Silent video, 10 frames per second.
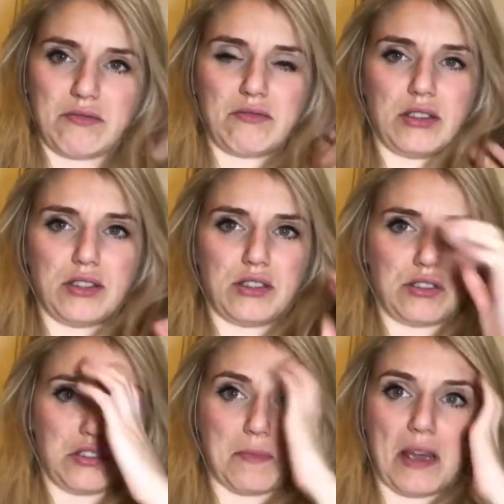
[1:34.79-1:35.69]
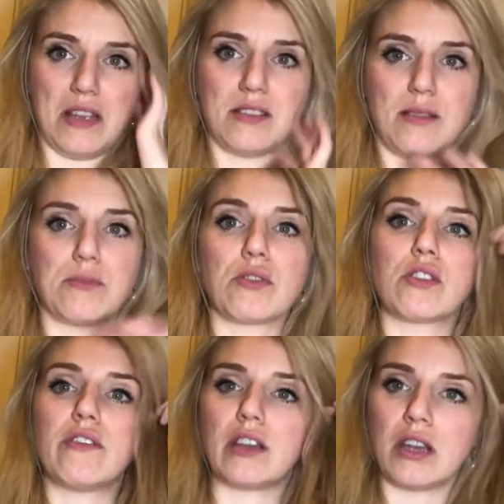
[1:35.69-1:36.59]
oh, it's just a mess. I'm so
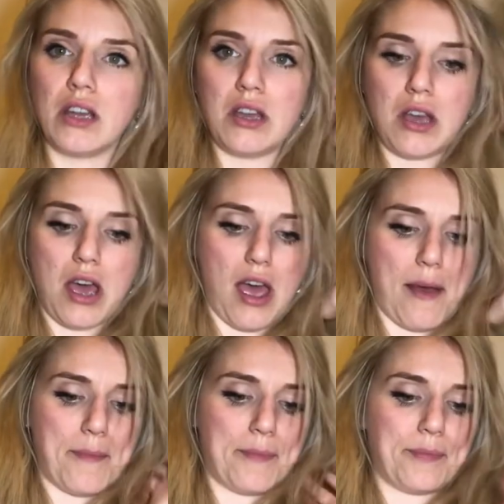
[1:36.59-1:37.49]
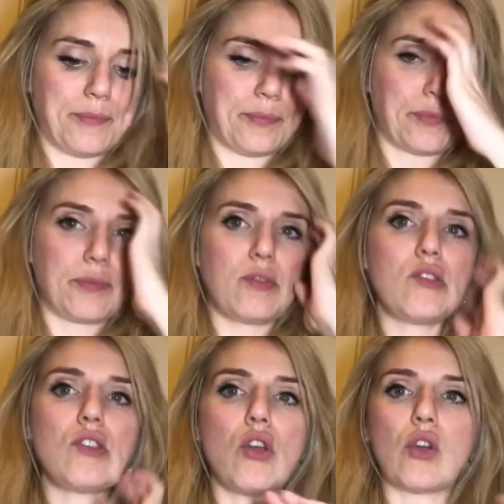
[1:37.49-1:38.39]
sorry.
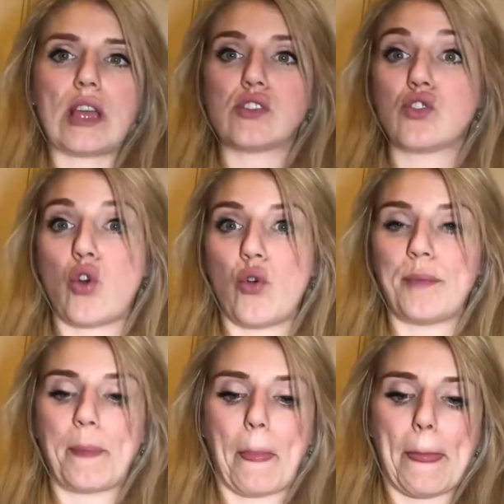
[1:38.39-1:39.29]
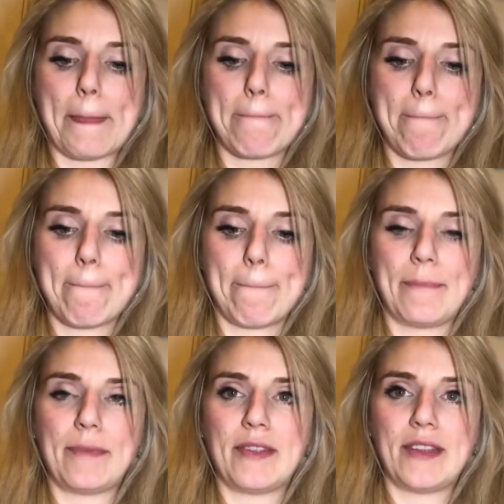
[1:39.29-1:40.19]
Okay, so
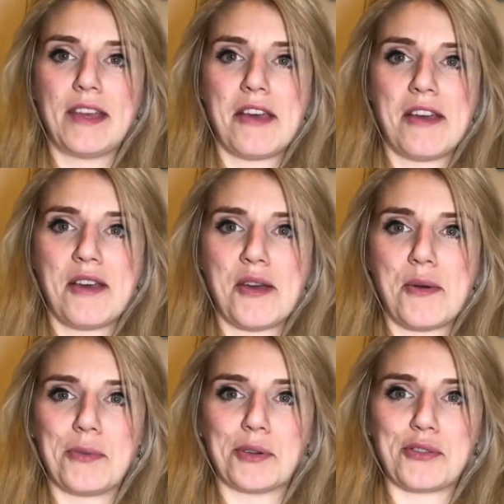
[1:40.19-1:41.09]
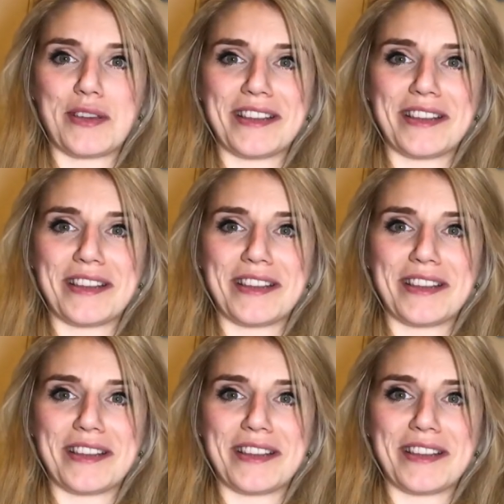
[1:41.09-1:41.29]
I'm gonna try